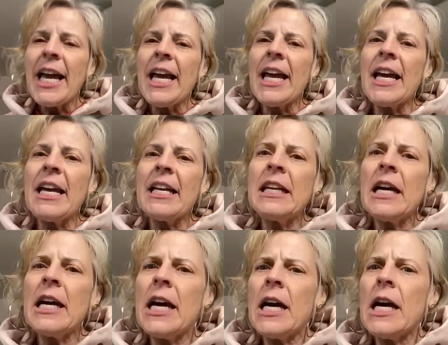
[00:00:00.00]
And
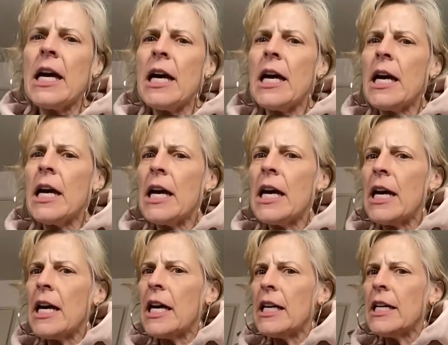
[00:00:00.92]
I
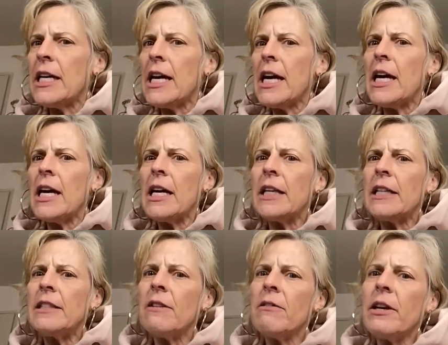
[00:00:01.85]

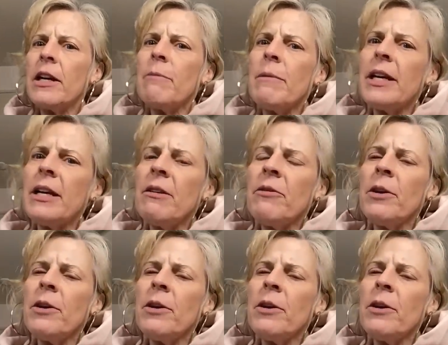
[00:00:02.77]
don't recommend it.